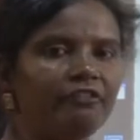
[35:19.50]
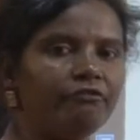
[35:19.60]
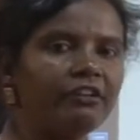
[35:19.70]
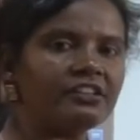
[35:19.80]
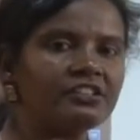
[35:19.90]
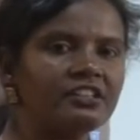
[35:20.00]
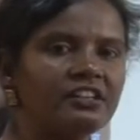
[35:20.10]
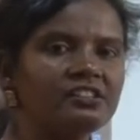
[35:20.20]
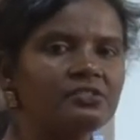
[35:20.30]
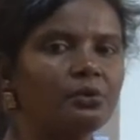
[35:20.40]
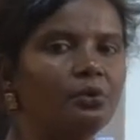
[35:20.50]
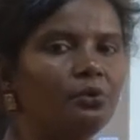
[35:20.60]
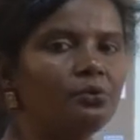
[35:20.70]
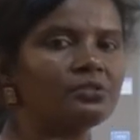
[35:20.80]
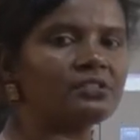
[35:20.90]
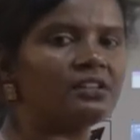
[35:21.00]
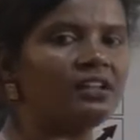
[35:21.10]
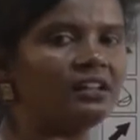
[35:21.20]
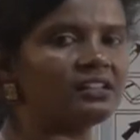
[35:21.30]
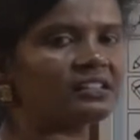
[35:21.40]
infectious goes
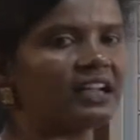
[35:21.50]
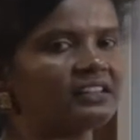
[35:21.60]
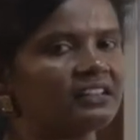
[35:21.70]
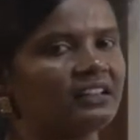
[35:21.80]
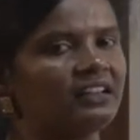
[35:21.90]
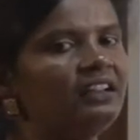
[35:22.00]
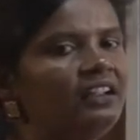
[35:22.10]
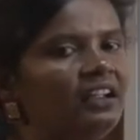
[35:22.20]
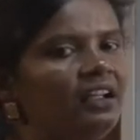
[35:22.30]
in this category